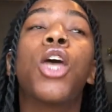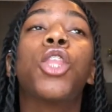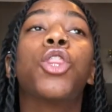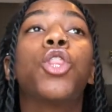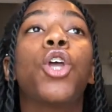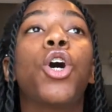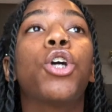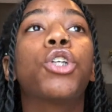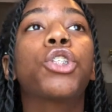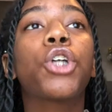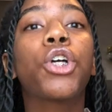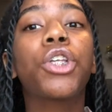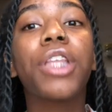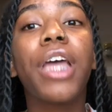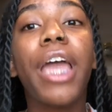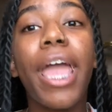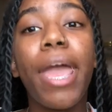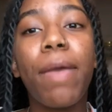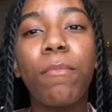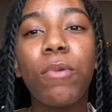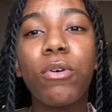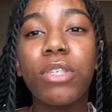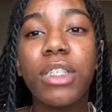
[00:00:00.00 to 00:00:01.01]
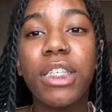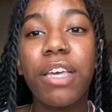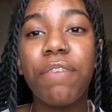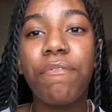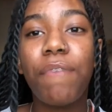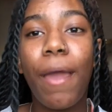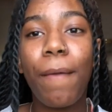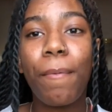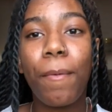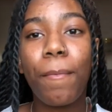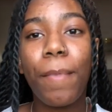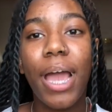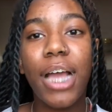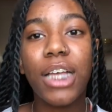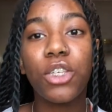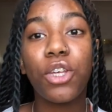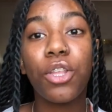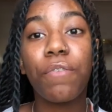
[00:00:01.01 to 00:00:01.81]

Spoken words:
Those are the MOC Vapor Max,